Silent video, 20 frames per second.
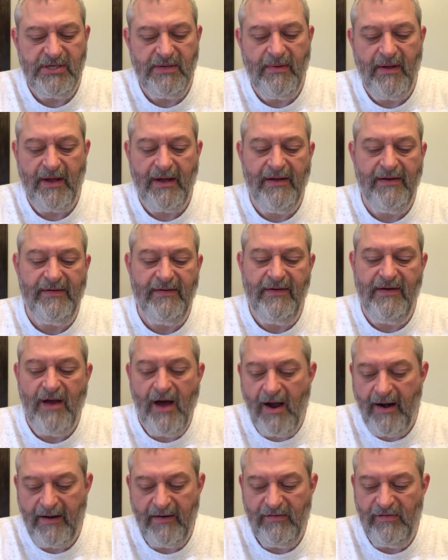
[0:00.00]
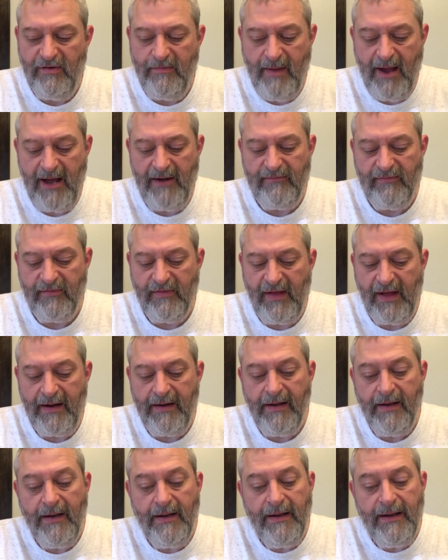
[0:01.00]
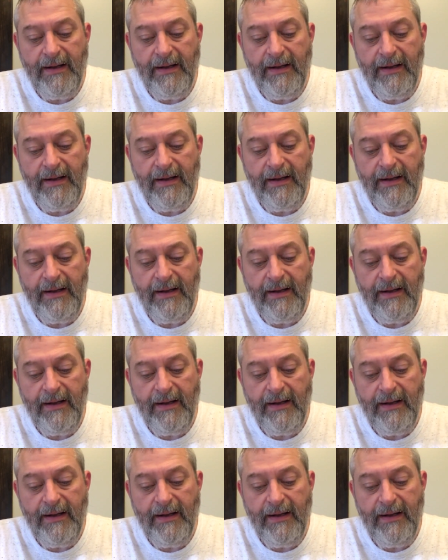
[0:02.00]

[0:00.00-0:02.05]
I'm not going to knock it too bad for that.